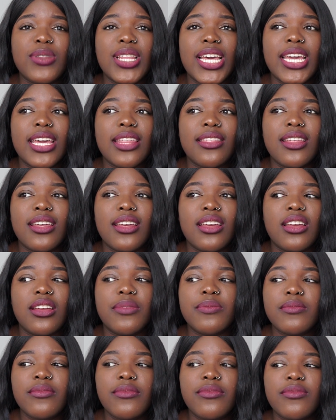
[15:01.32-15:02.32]
like
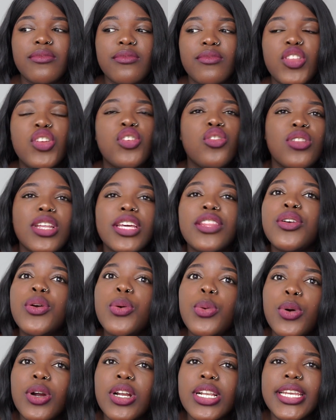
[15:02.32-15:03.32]
the you know like the
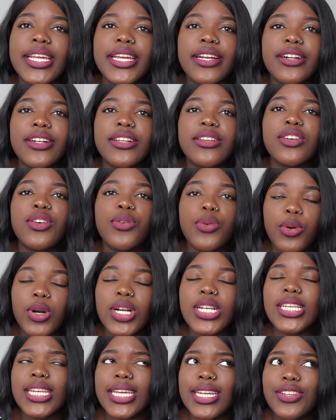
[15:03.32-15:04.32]
coordinator
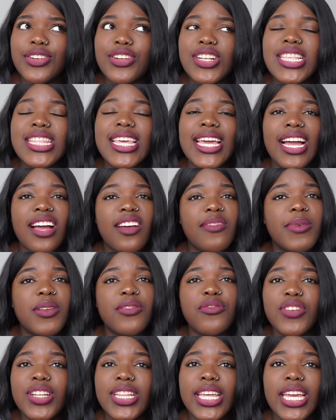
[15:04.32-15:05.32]
coordinators they have
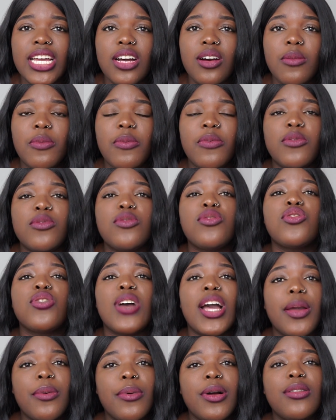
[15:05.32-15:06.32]
been really helpful so
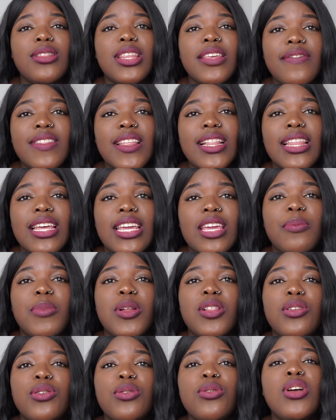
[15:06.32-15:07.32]
i will leave the link
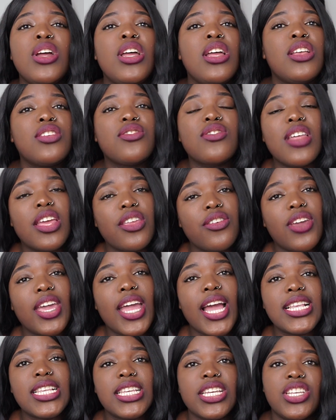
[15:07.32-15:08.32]
below so that you
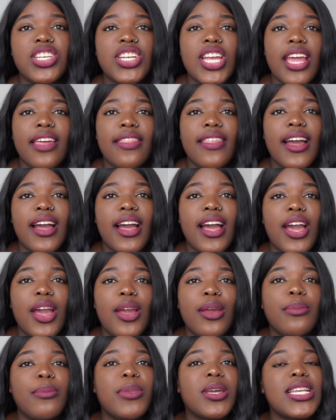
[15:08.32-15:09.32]
guys can check that
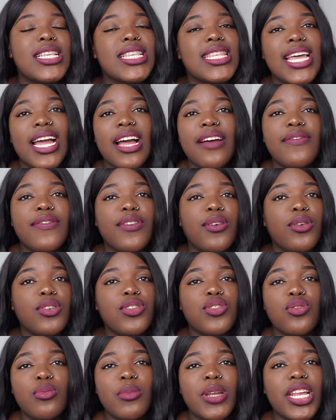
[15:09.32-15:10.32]
out because they have
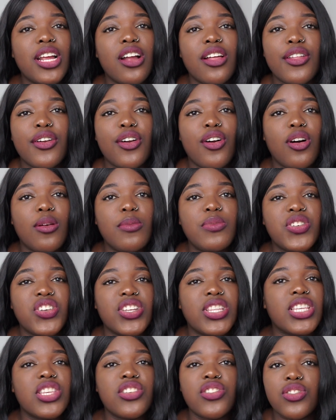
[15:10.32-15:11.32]
so many other
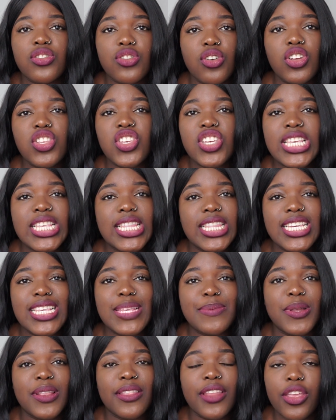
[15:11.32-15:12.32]
options it's not just
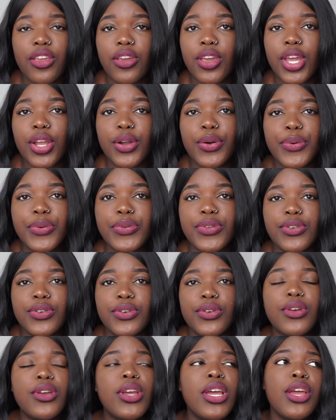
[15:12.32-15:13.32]
lisbon that you can go
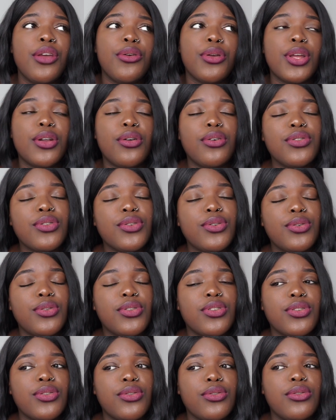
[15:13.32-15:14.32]
to you can also go
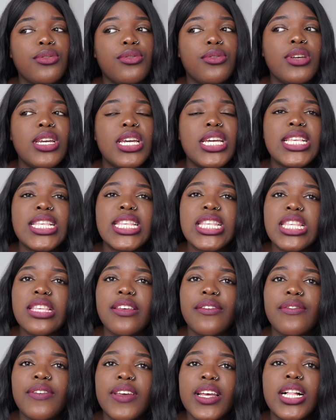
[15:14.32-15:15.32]
to
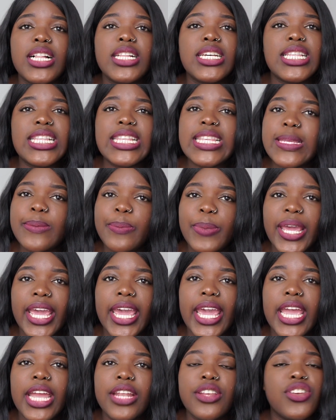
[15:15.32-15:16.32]
seville in
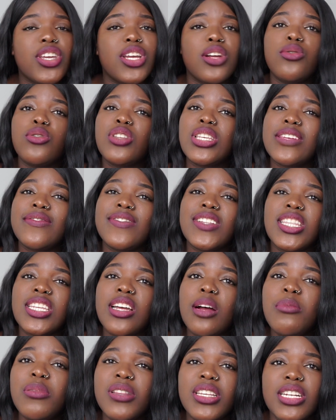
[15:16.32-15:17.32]
spain you can go to even
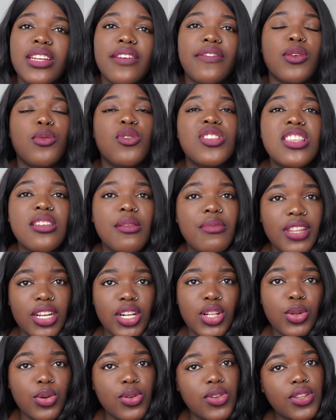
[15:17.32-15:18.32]
dublin if you want something
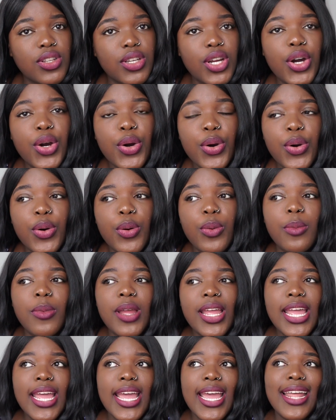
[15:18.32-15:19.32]
close to home
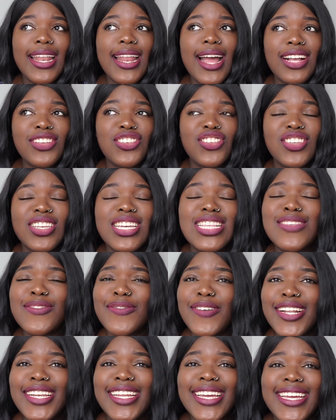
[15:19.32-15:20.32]
and actually it's
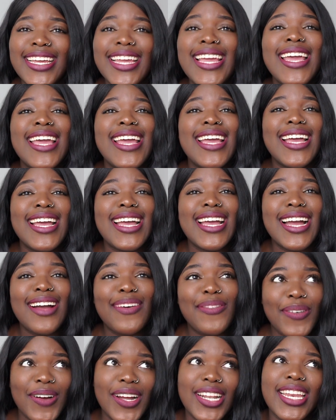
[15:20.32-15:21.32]
funny
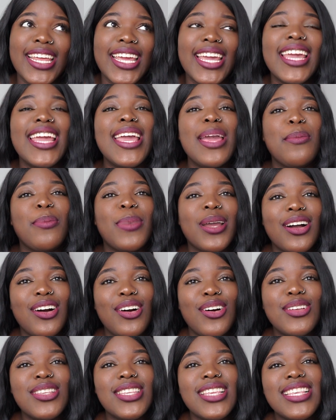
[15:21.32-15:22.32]
funny
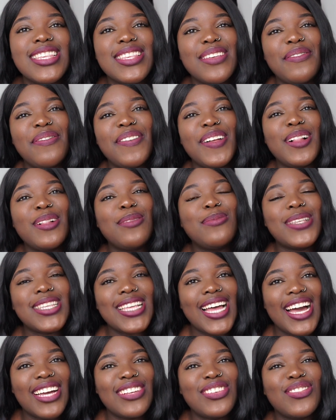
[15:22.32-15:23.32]
because Seville was
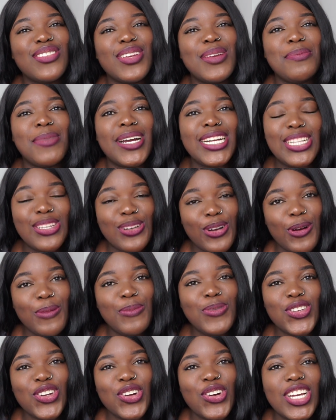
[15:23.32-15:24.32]
actually my
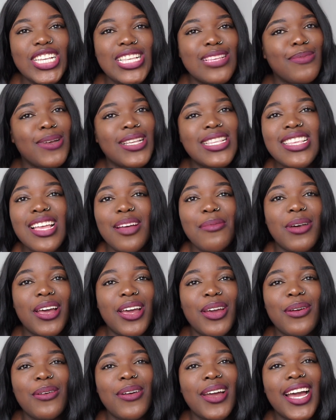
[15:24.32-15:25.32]
top choice but
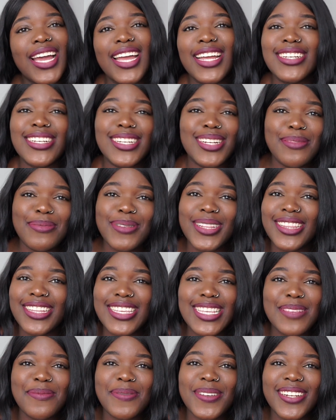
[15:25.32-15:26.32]
somehow I ended up in
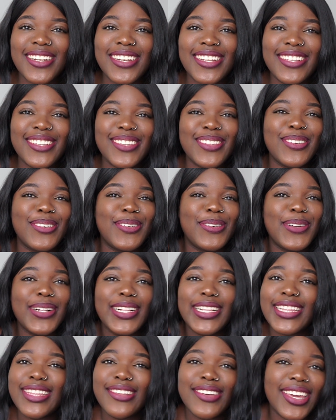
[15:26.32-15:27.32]
Lisbon so
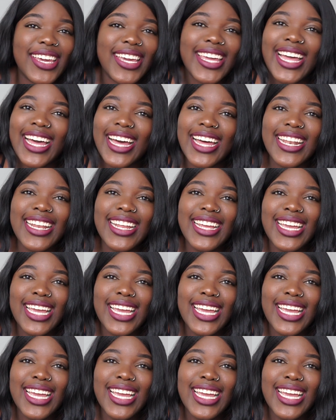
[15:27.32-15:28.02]
look at God